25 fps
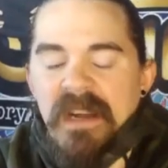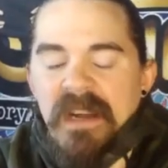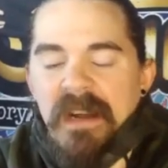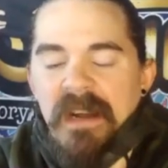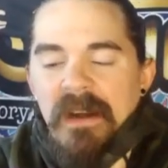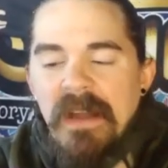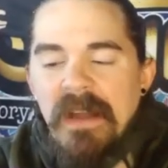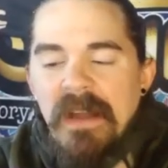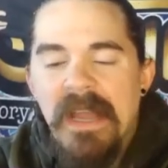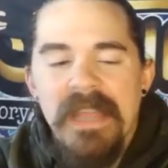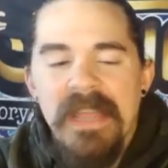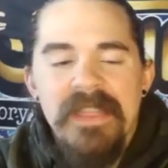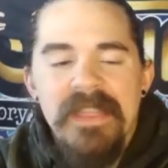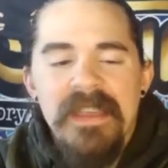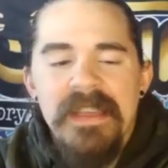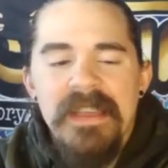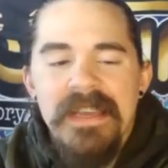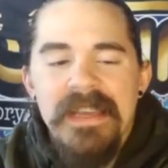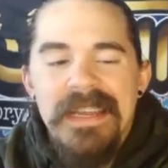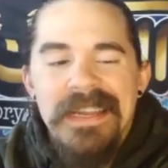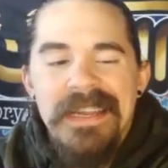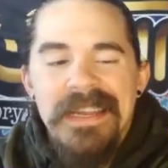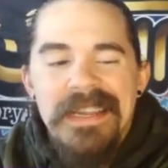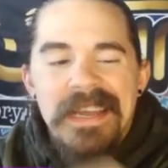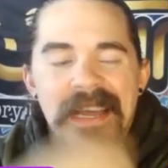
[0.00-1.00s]
I, I think,
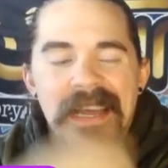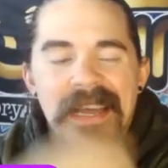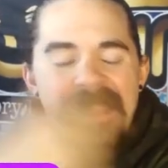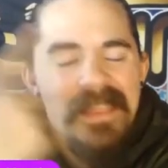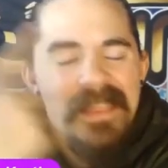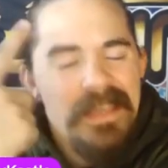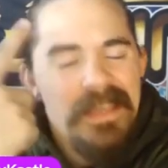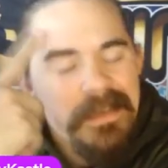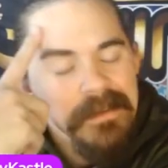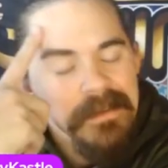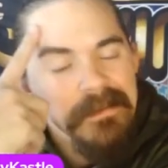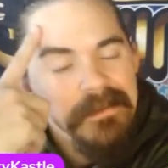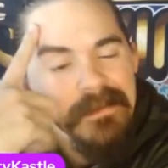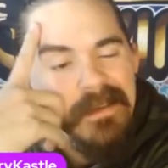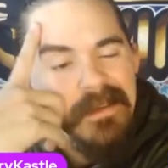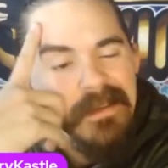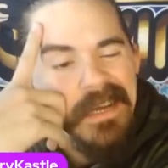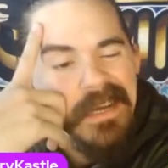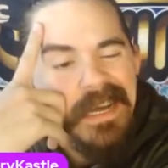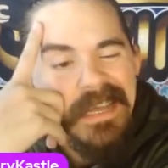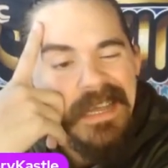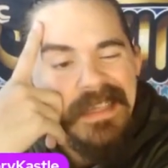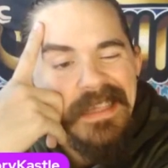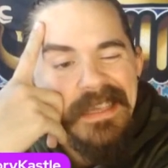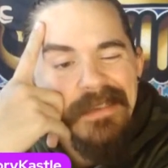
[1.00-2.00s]
I think,
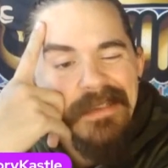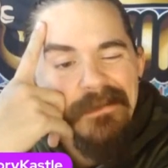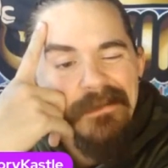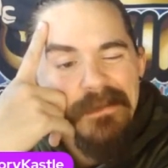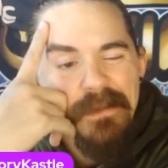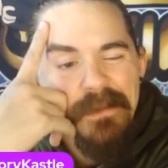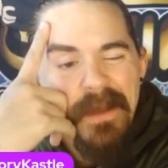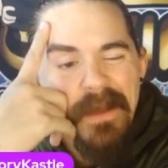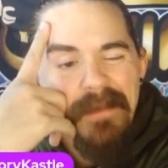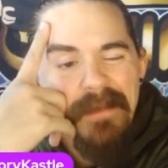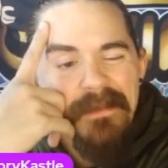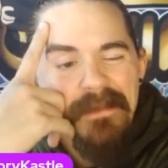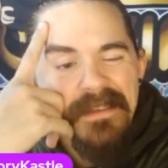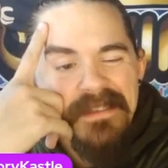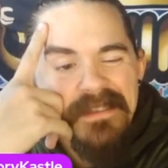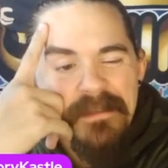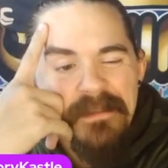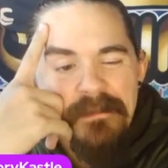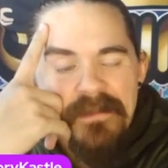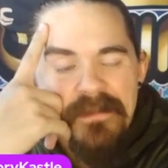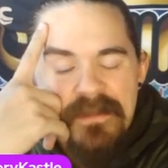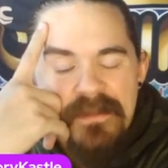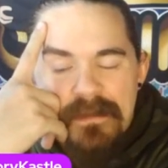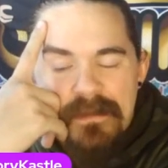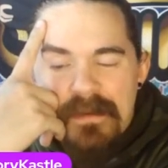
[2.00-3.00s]
I think it was probably
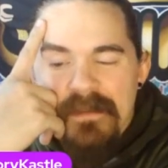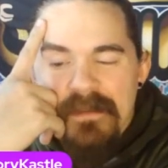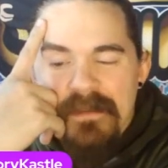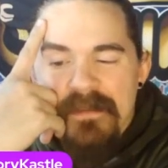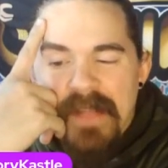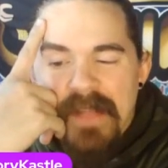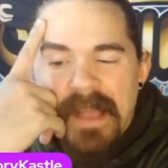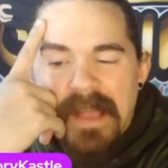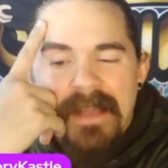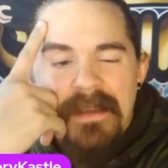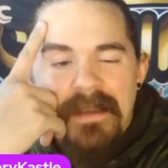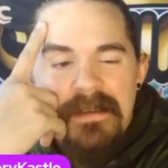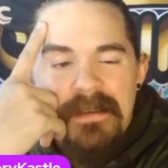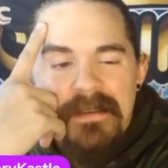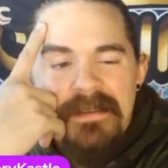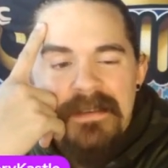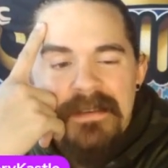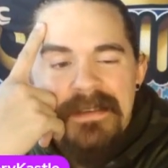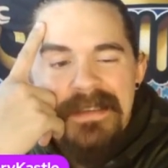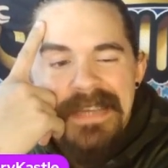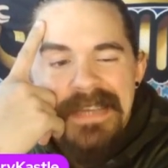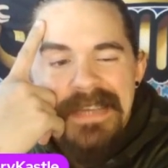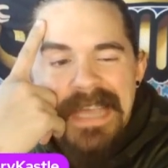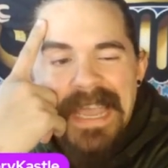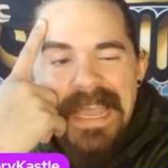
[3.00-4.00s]
some sort of like
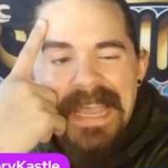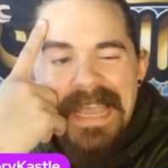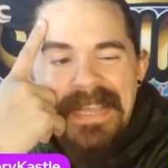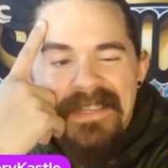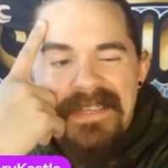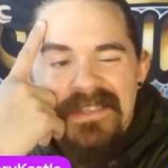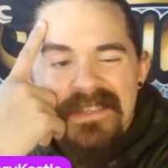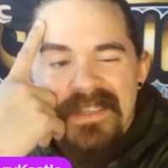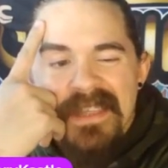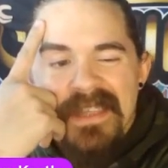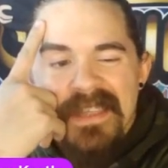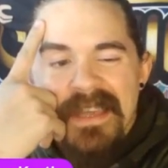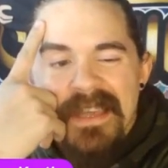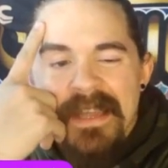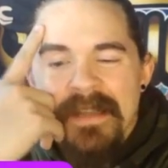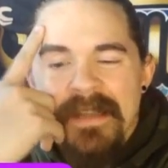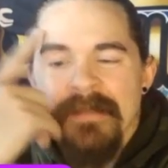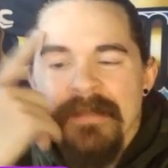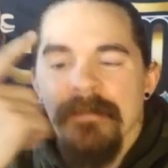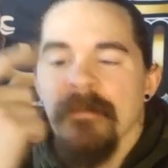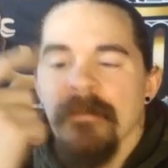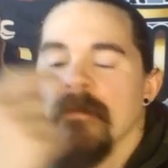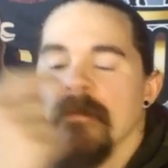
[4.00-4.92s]
age thing.